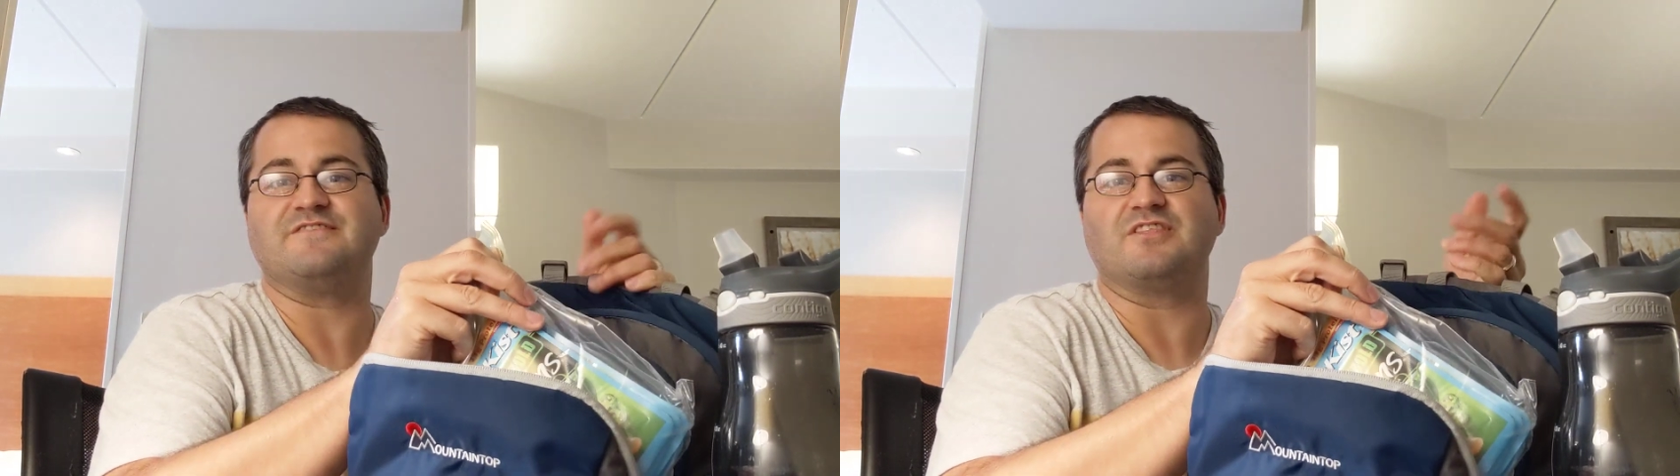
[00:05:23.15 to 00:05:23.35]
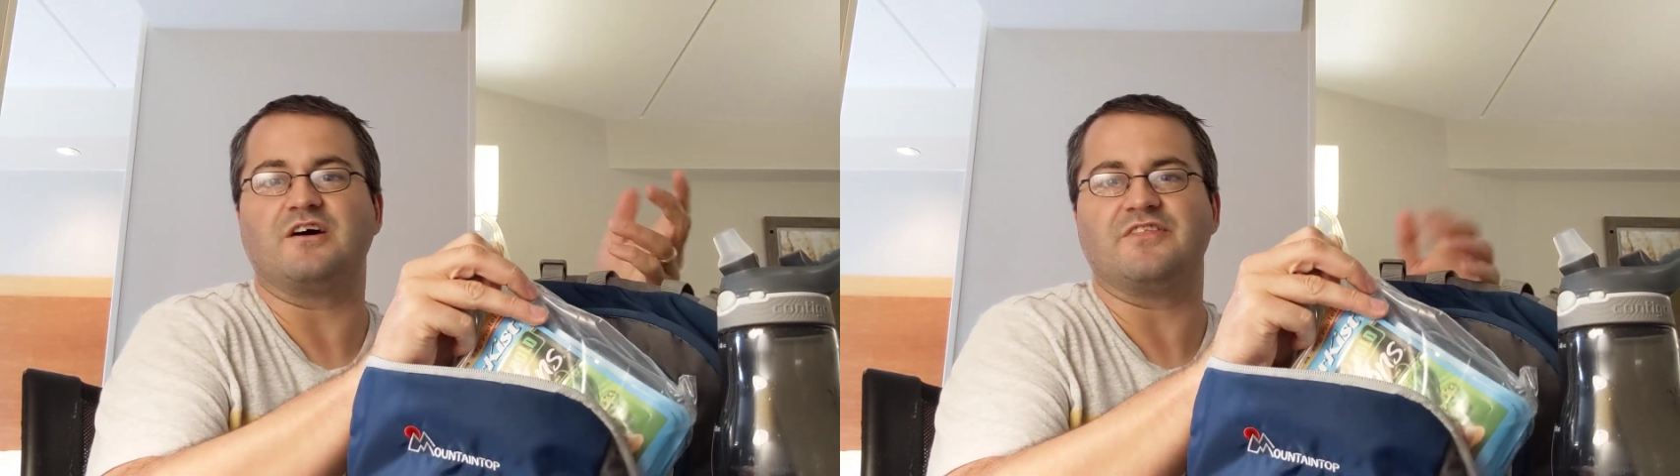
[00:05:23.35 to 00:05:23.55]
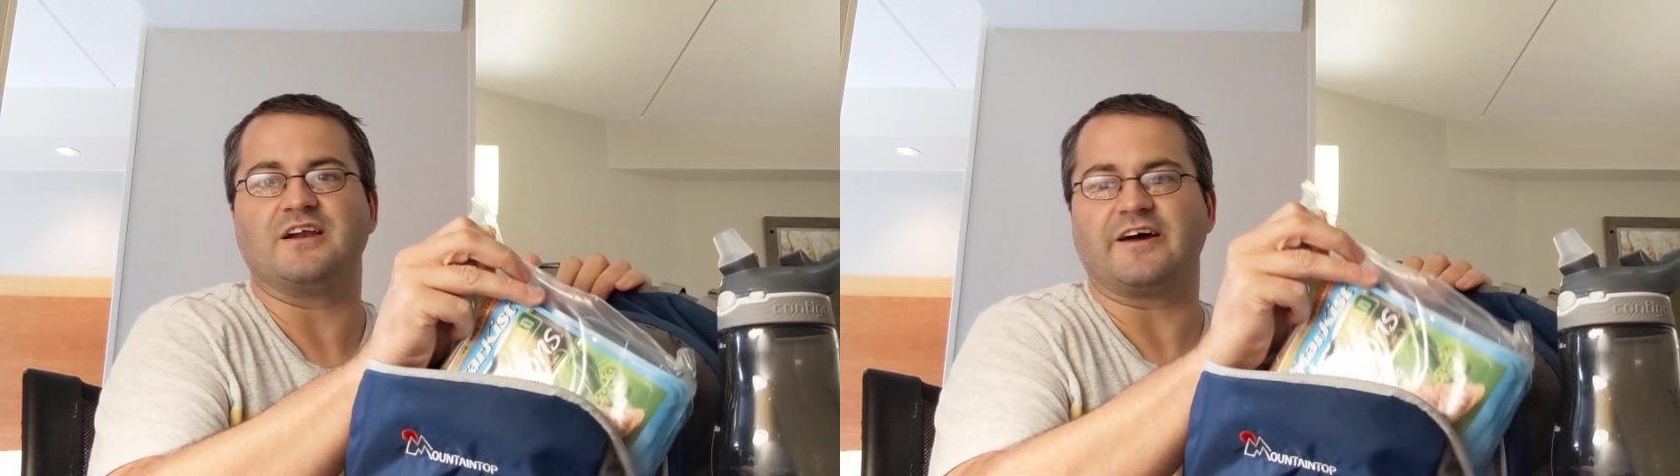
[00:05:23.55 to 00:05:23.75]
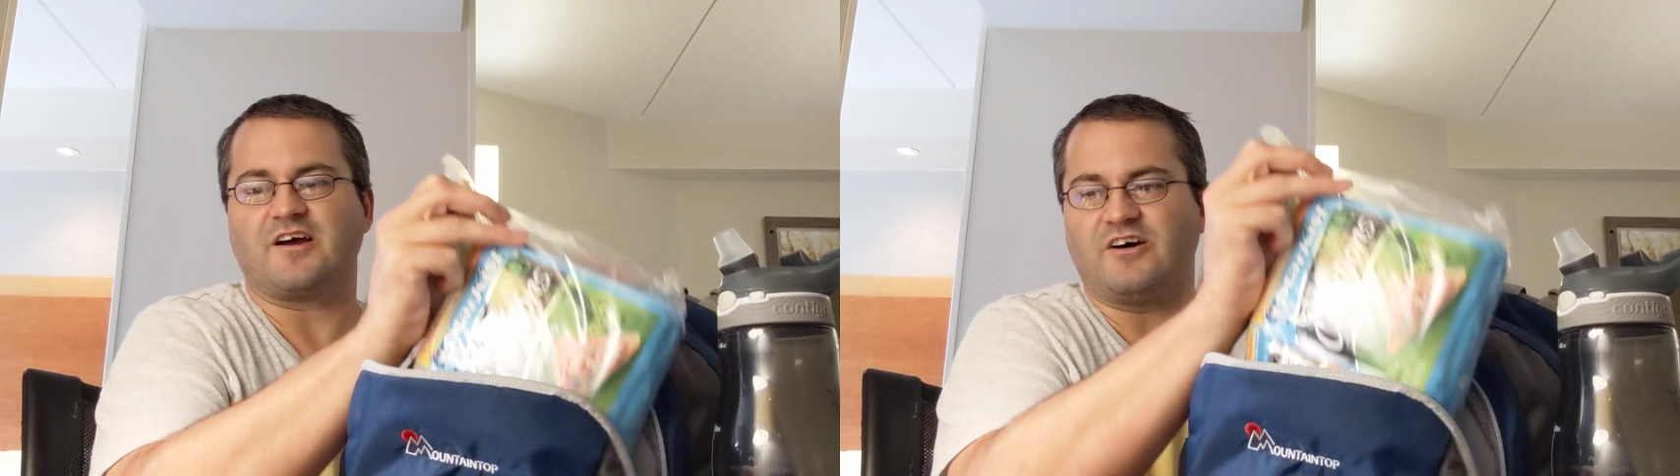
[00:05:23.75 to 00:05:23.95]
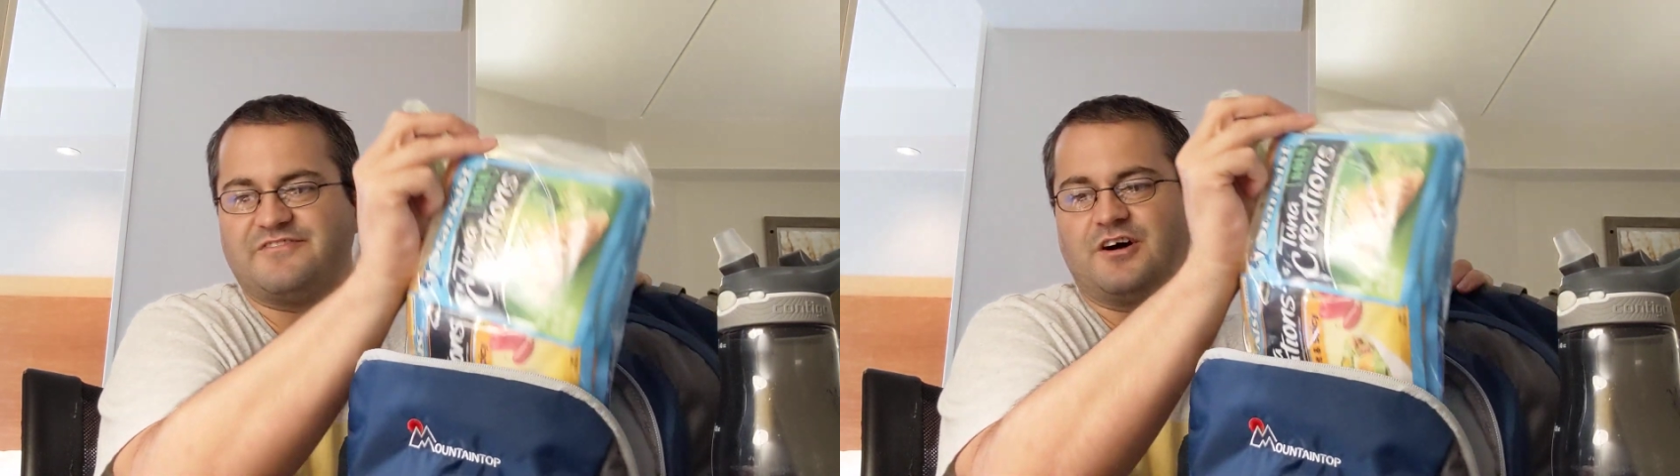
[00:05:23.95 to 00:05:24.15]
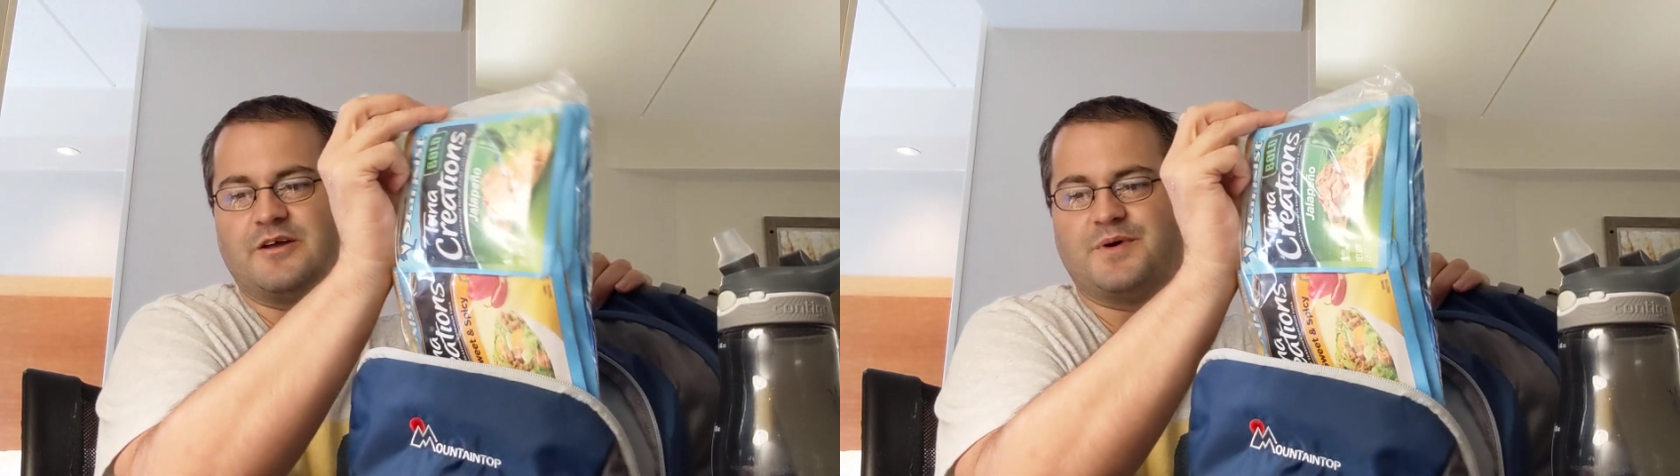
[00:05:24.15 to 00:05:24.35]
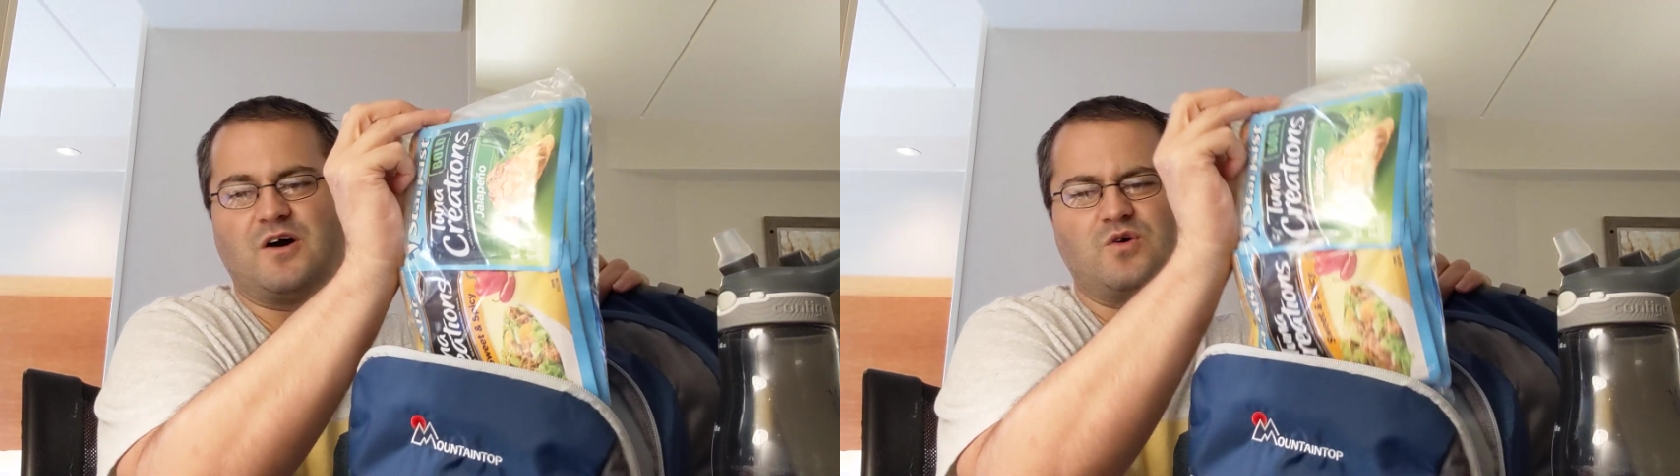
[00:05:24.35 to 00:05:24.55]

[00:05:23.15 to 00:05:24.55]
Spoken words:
even though they're like high fibre,